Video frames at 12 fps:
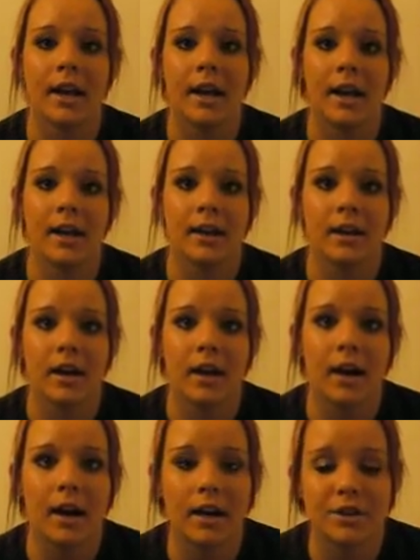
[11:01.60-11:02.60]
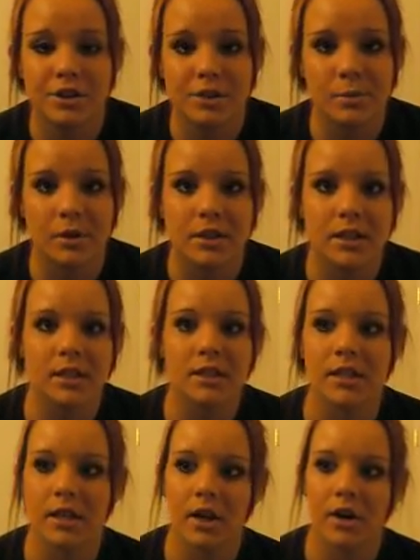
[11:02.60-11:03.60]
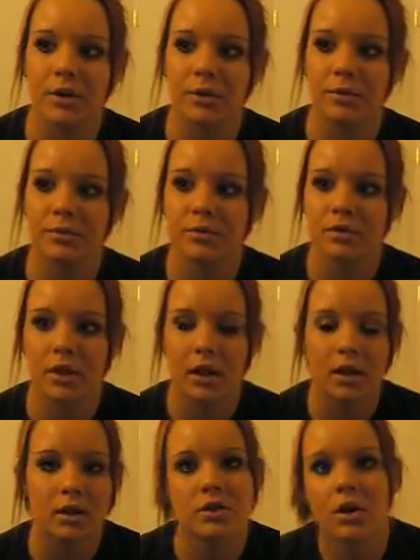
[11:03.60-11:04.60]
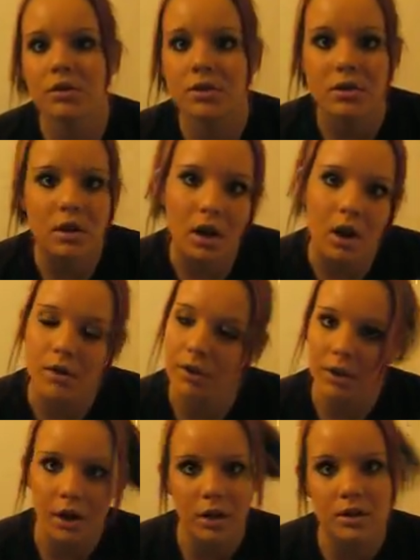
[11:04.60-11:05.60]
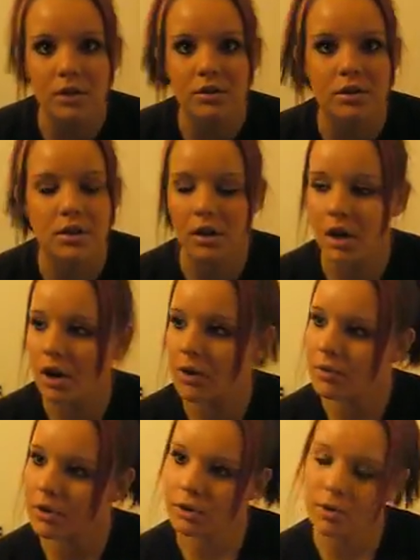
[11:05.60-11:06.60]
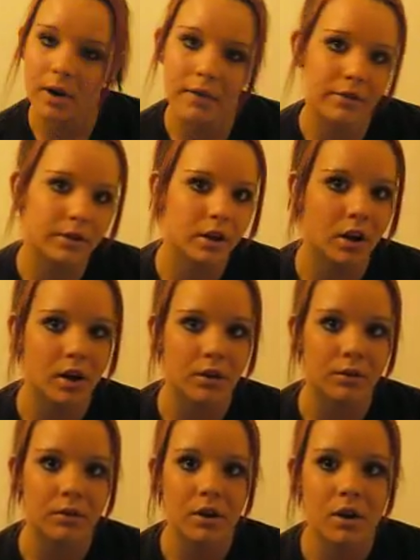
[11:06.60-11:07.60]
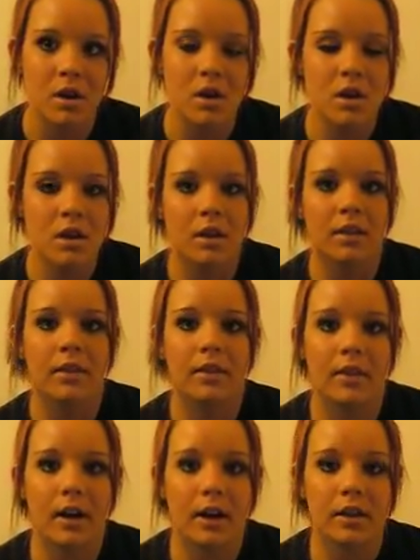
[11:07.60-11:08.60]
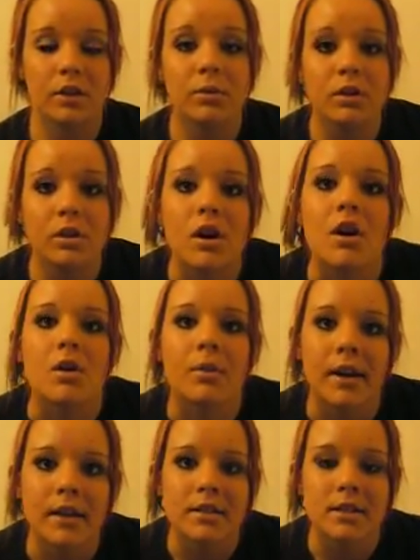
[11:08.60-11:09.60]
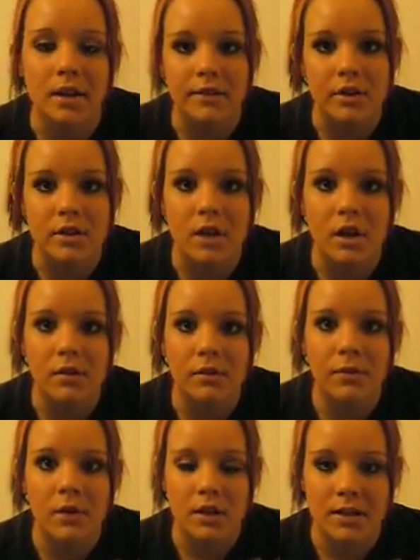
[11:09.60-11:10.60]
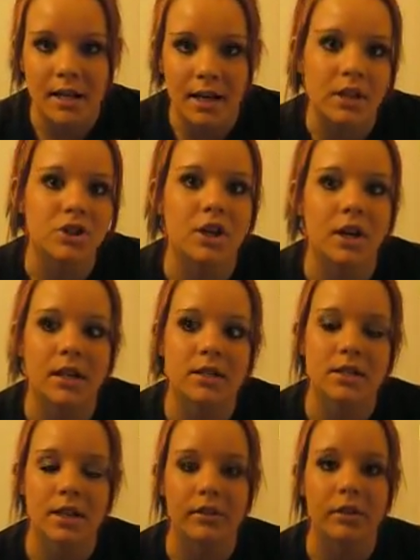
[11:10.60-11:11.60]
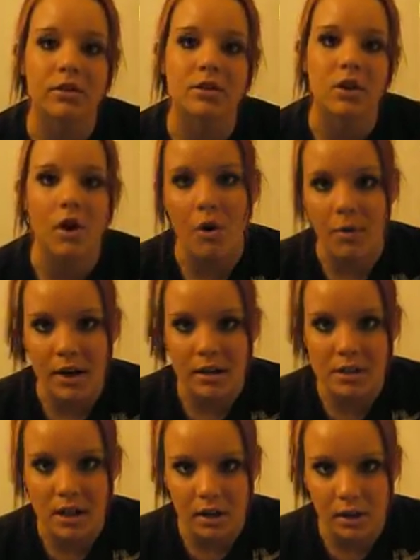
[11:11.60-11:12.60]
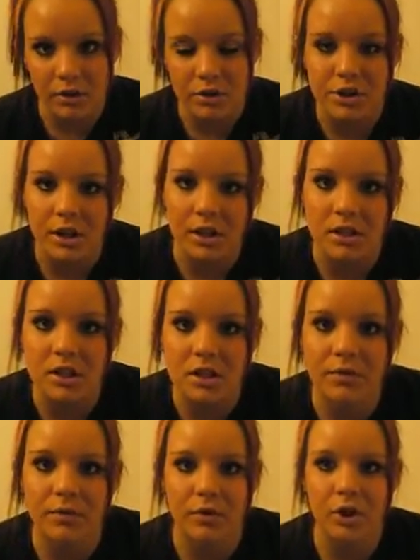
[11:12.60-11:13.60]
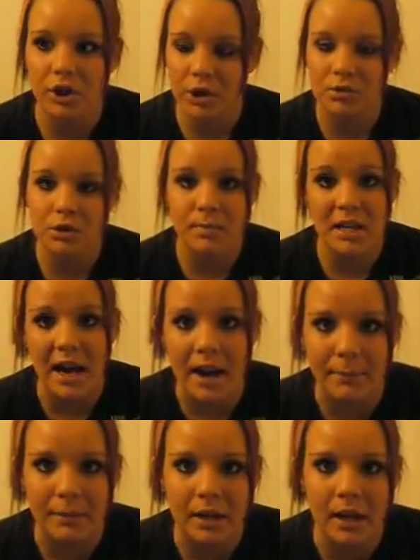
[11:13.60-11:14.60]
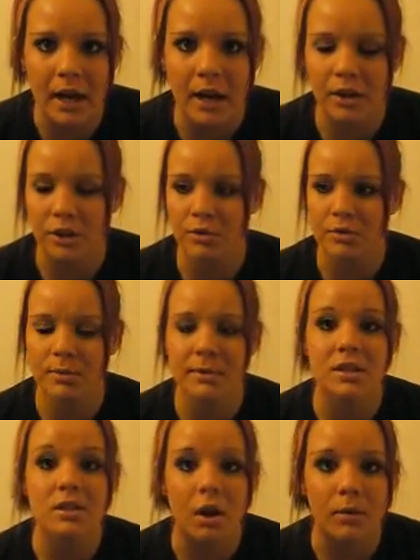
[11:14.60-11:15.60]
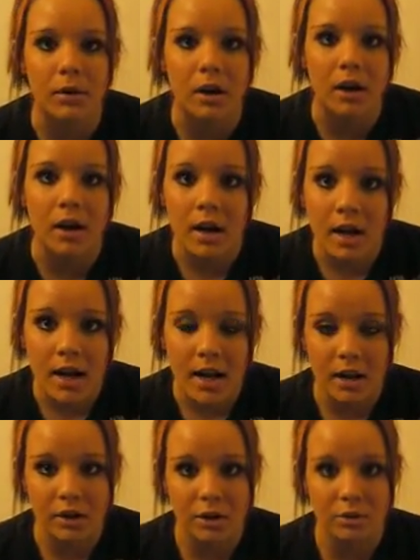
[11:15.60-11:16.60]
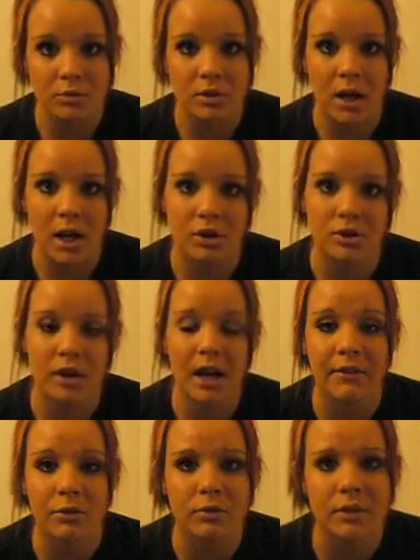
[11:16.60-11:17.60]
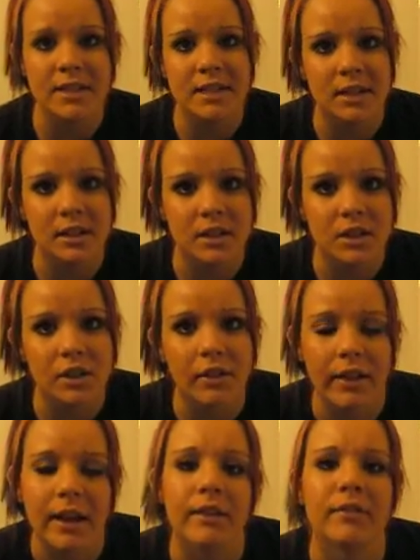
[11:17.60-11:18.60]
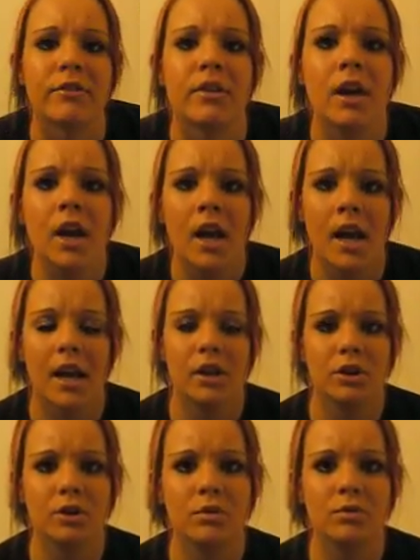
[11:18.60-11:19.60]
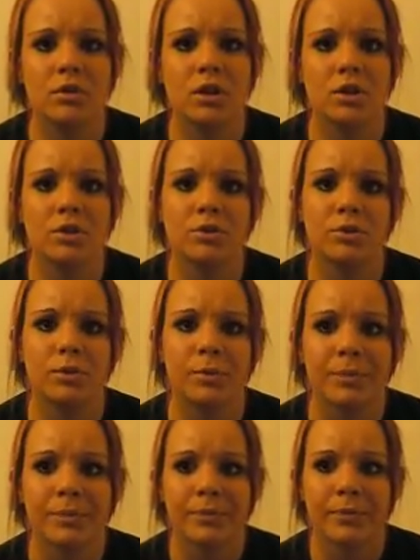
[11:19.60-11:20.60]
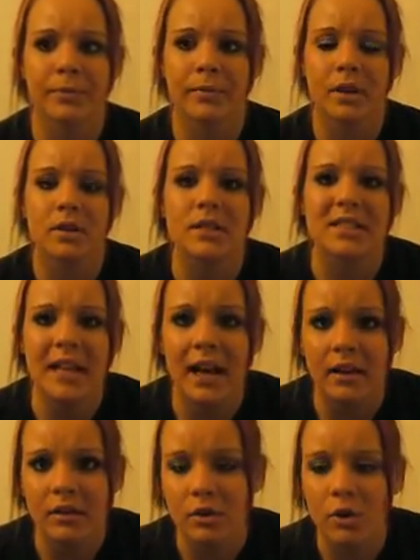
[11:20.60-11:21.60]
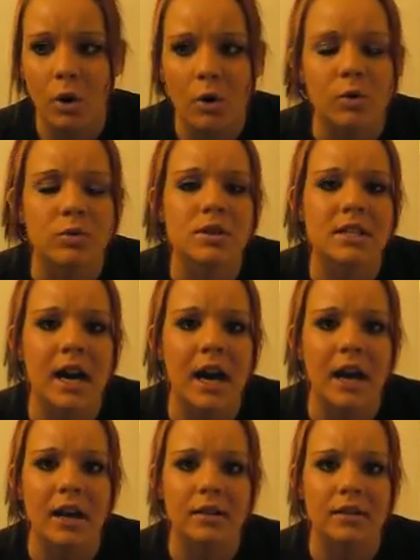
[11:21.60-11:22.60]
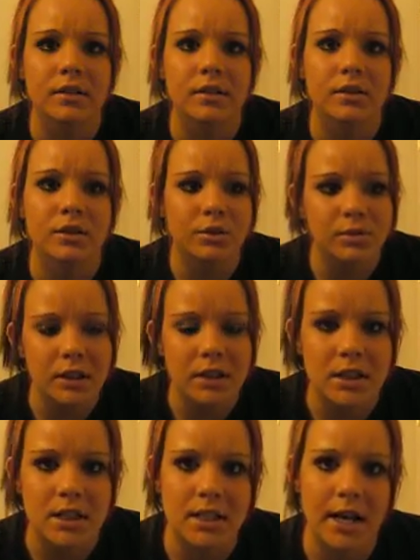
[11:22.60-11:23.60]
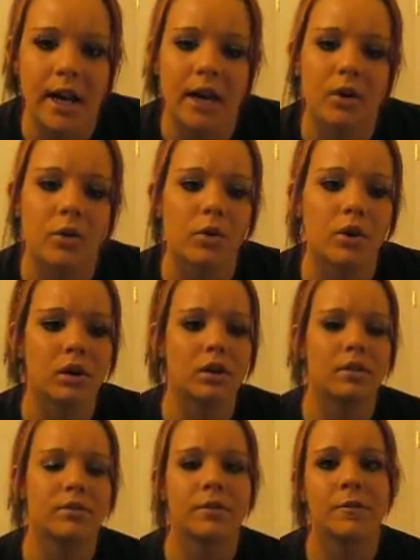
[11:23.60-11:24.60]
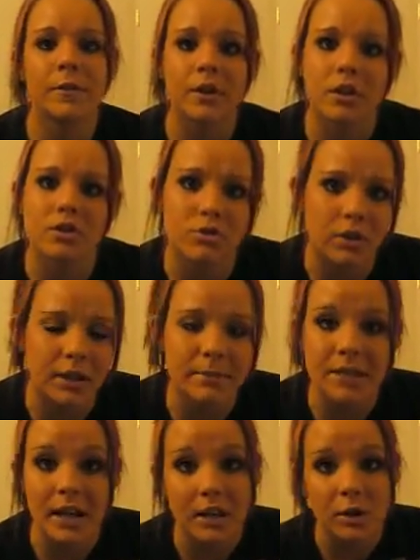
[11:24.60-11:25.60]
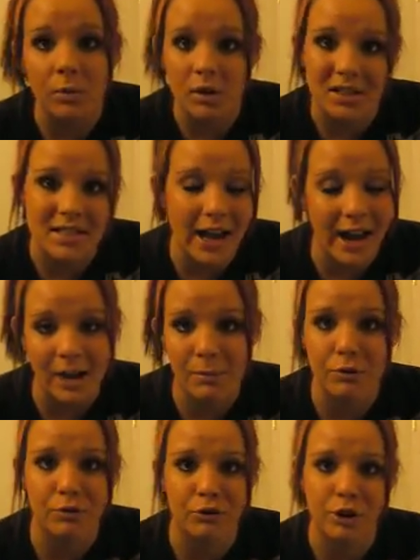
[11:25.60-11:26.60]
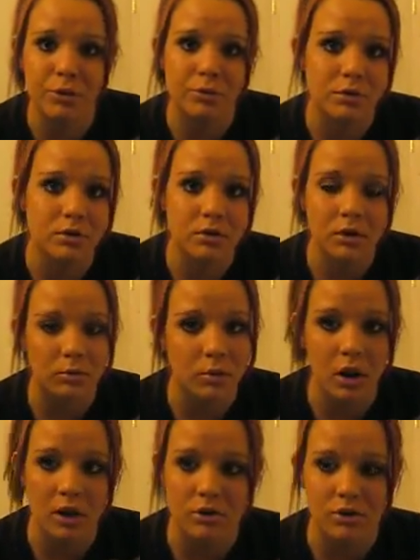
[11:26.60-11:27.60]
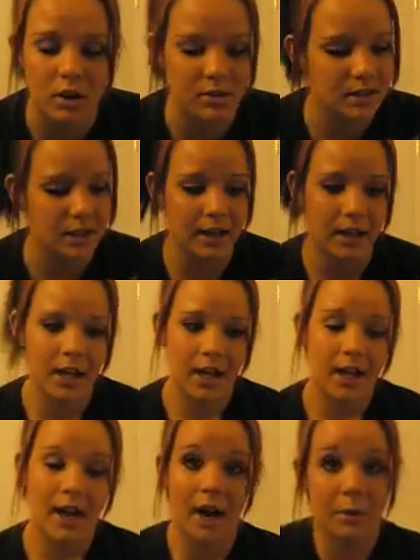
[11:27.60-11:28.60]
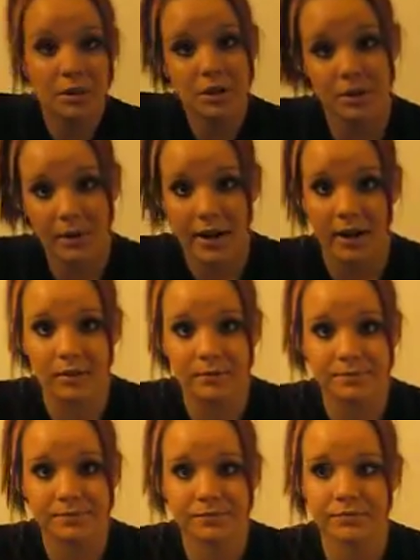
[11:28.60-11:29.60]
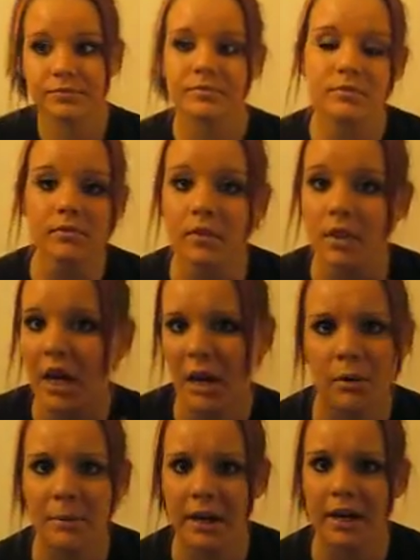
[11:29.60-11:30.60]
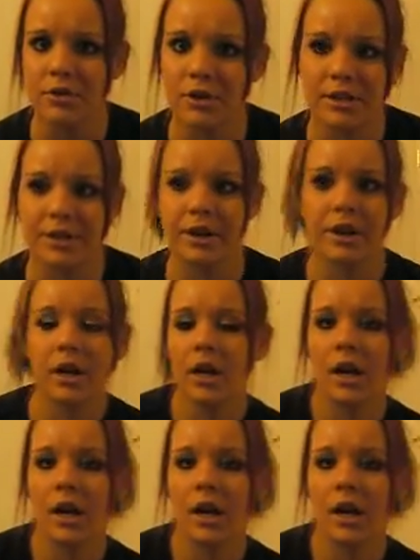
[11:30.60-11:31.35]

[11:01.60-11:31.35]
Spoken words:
And I just want teens to know, and adults to know, and young adults to know, and whoever to know, that you can always give yourself a second chance, that there is always another chance for you to be happy, and you to be sober, and you to actually have a reason to live, and you to set goals that you need to set, or fulfill the dreams that you once had before you were on drugs. Like, I want to do hair. I want to be a hairdresser.